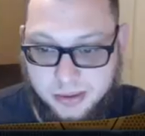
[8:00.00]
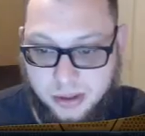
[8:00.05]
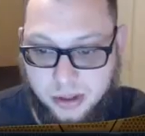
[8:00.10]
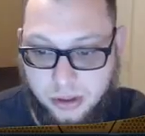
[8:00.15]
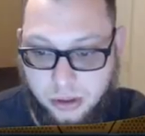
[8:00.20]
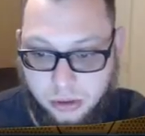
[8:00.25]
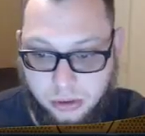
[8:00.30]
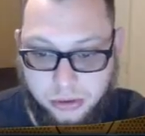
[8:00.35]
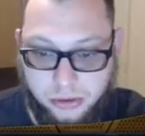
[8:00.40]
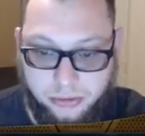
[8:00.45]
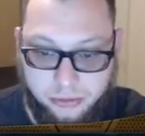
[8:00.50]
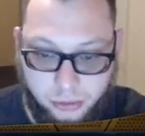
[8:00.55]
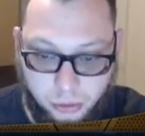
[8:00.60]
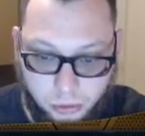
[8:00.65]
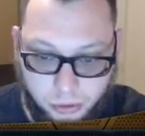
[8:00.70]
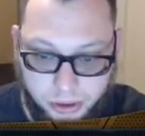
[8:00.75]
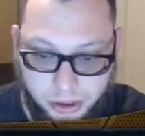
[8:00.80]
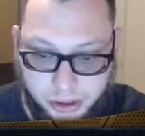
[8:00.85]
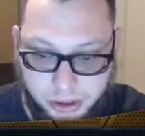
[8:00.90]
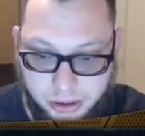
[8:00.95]
or Null
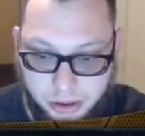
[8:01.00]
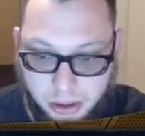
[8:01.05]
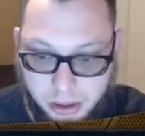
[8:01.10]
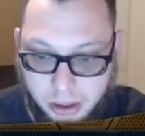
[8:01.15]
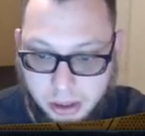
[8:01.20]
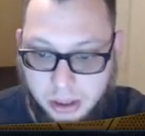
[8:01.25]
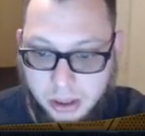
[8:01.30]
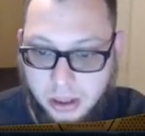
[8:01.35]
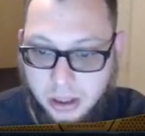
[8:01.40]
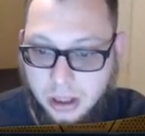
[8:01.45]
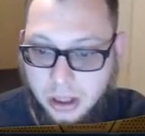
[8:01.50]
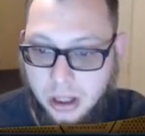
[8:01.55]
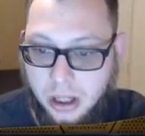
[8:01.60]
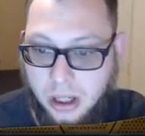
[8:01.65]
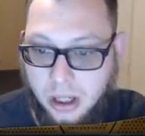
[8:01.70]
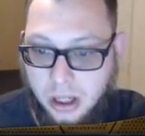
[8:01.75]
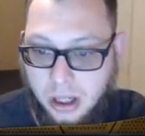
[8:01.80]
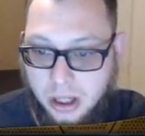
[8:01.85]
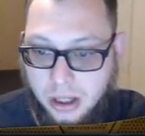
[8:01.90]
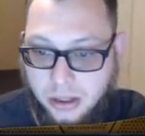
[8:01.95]
Void.
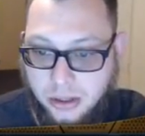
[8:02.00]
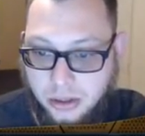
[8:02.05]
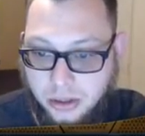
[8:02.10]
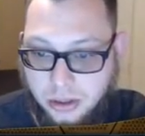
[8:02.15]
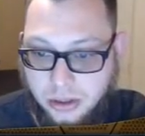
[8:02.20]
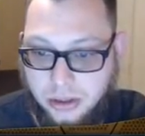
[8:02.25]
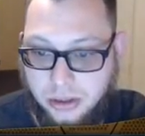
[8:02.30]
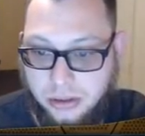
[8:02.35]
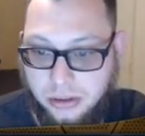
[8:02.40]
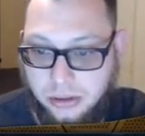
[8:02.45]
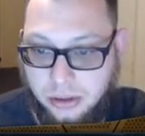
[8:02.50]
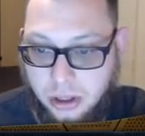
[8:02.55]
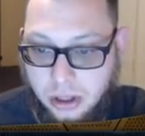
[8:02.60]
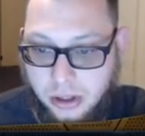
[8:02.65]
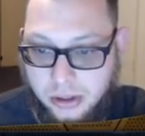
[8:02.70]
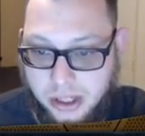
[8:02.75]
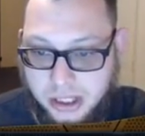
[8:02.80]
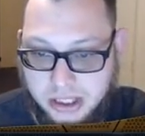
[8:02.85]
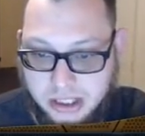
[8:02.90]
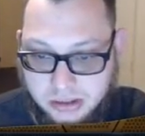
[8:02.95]
You can all
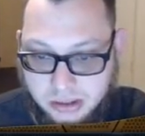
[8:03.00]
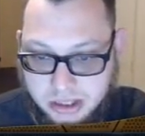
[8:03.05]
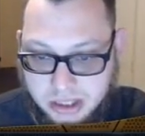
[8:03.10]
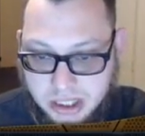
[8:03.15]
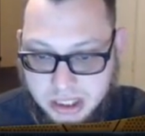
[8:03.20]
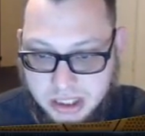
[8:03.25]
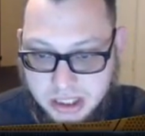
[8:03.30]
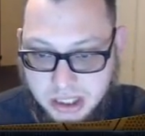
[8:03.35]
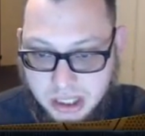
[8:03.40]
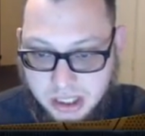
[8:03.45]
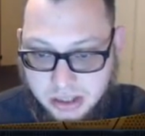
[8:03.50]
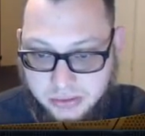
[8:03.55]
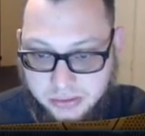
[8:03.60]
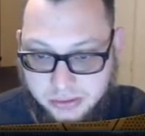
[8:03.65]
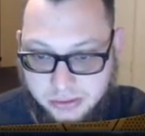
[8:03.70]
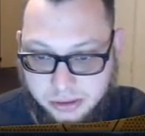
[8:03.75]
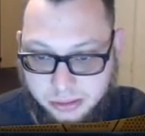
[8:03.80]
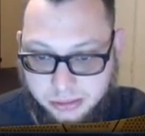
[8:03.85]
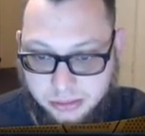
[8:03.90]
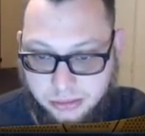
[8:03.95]
that sort of stuff.
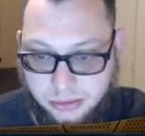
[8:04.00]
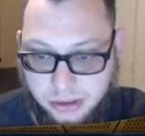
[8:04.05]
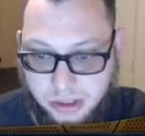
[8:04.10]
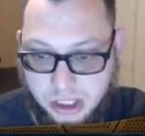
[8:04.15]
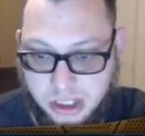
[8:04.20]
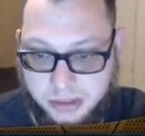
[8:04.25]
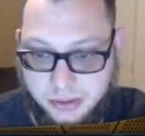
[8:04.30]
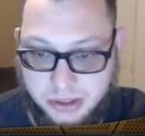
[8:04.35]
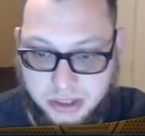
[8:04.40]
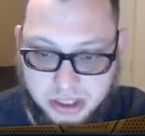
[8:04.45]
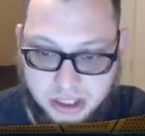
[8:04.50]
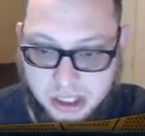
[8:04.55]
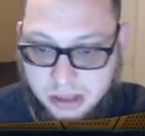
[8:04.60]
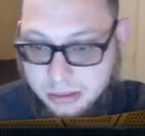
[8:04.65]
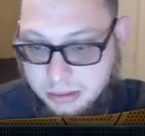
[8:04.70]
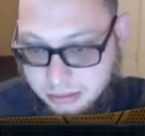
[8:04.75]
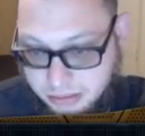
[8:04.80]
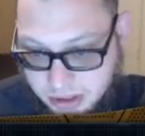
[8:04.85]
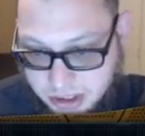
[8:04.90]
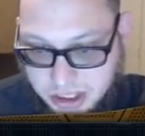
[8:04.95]
You can not special
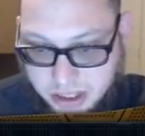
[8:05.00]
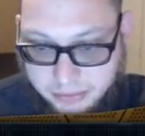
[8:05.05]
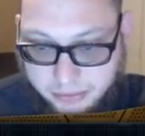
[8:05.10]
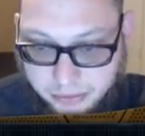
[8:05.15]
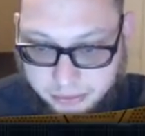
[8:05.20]
summon them except for